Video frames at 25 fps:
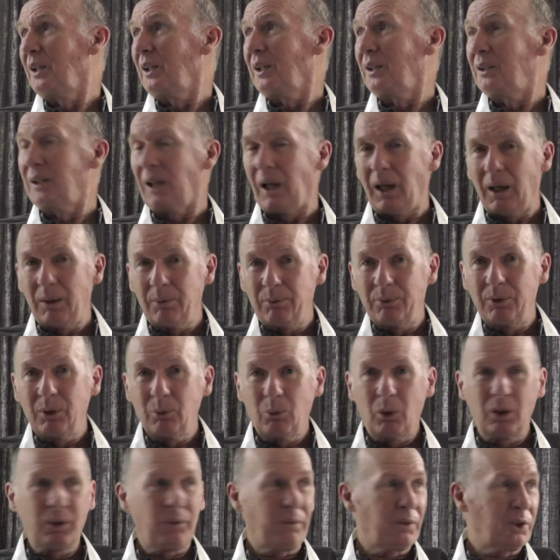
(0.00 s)
in every
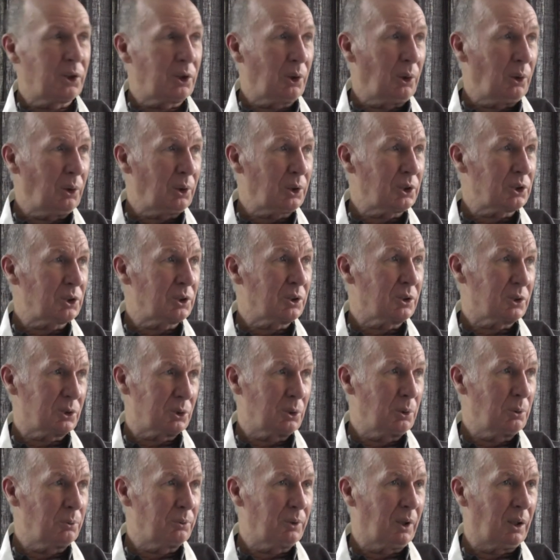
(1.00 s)
one of the talks
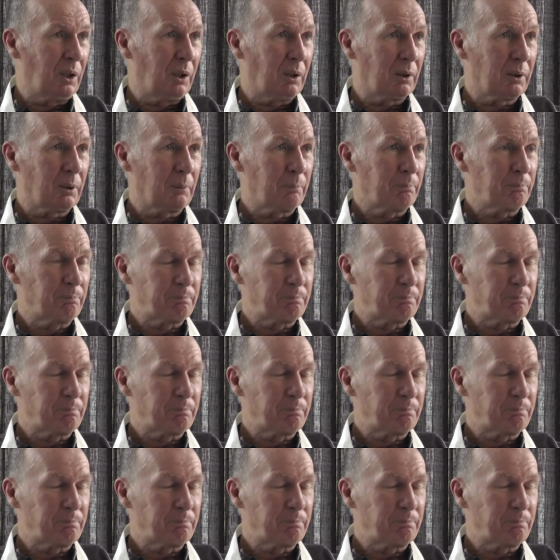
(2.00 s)
so far.